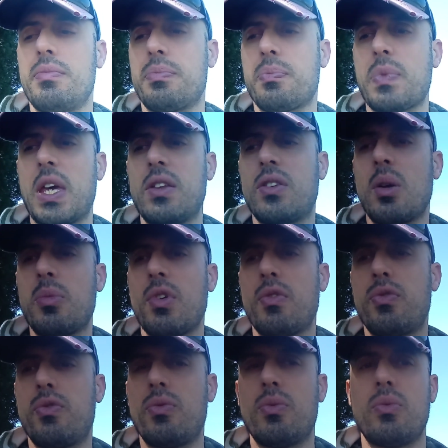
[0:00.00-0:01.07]
in terms of
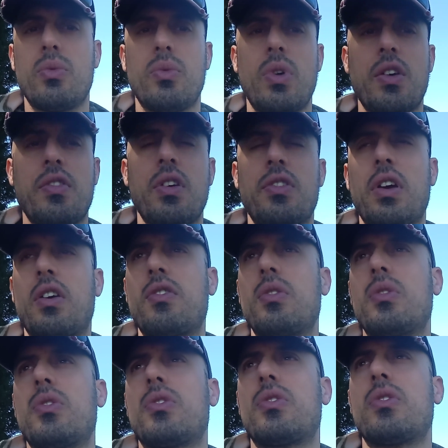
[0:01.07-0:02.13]
Russia's
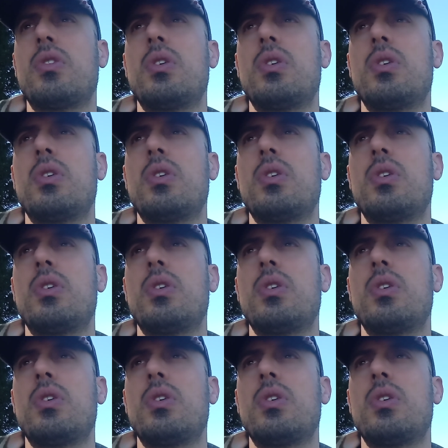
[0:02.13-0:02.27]
actions,